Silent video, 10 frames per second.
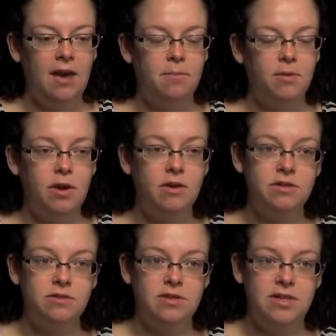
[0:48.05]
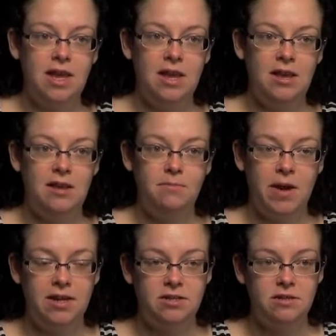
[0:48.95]
But we also see
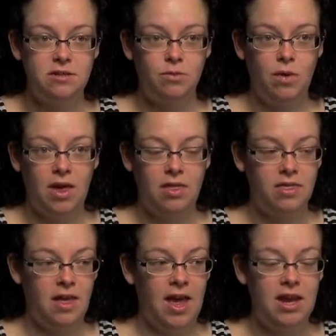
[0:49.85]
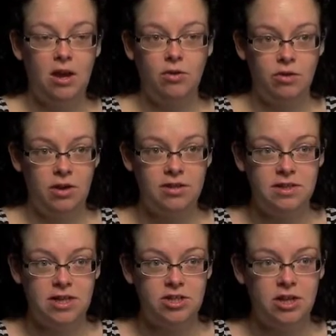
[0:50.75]
patients with any other
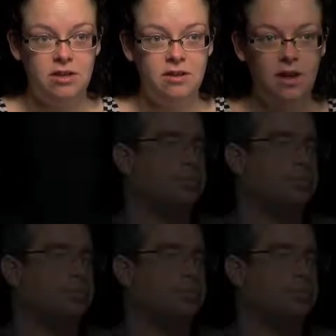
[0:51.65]
condition.